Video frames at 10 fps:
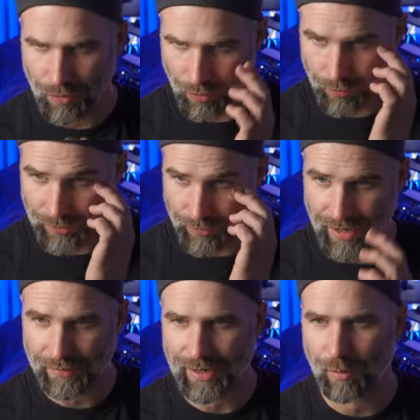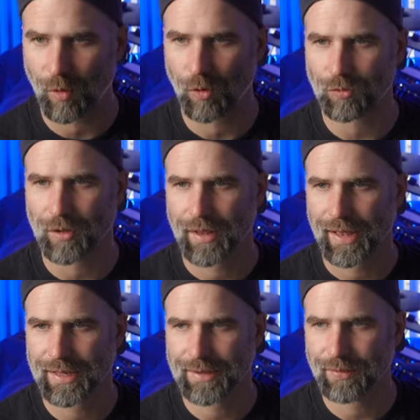region gravity I want,
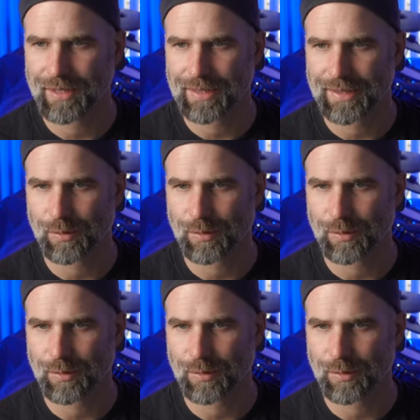and the,